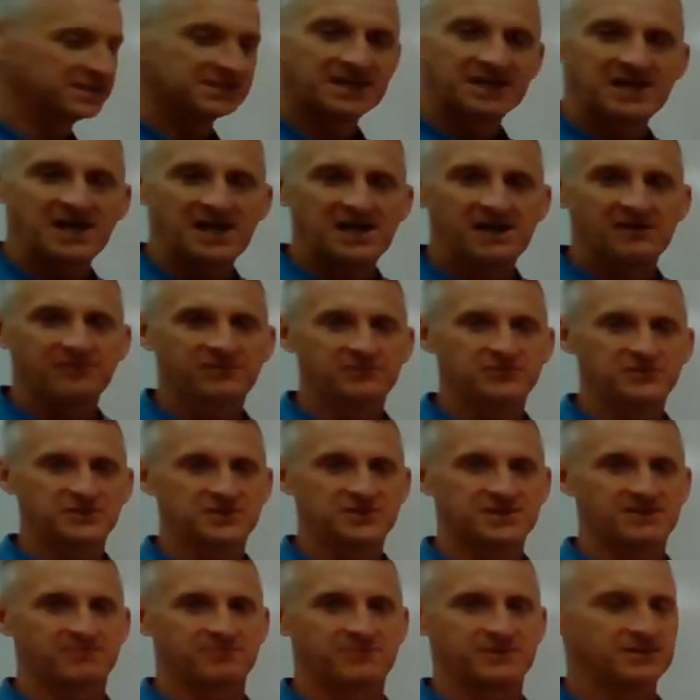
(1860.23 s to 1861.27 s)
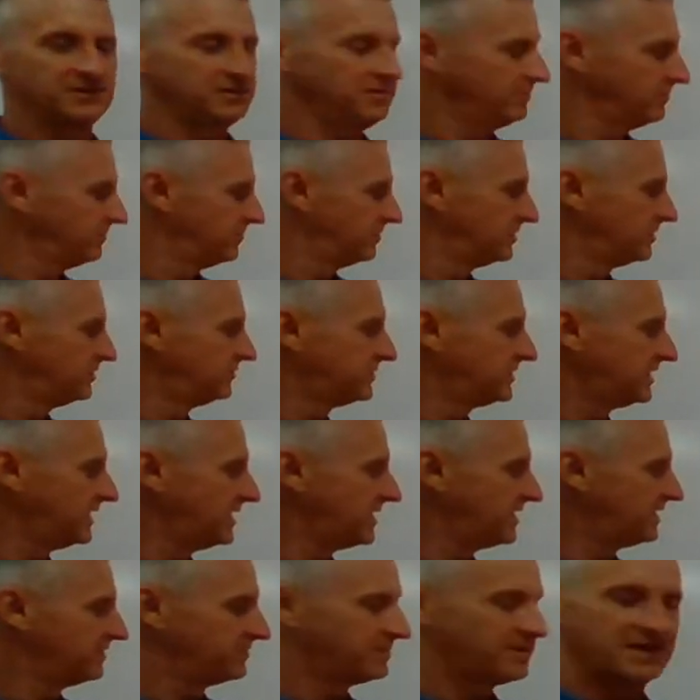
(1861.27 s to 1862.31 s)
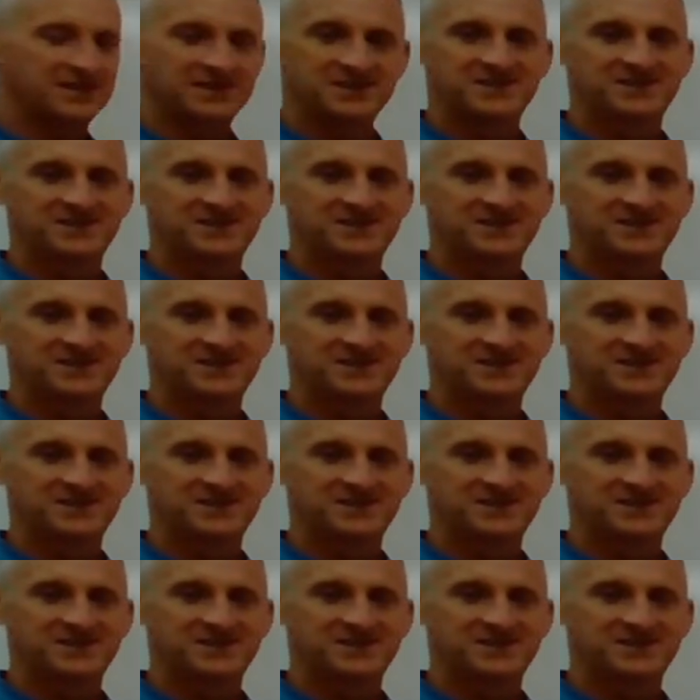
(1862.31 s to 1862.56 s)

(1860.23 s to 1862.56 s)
say f of something, you take that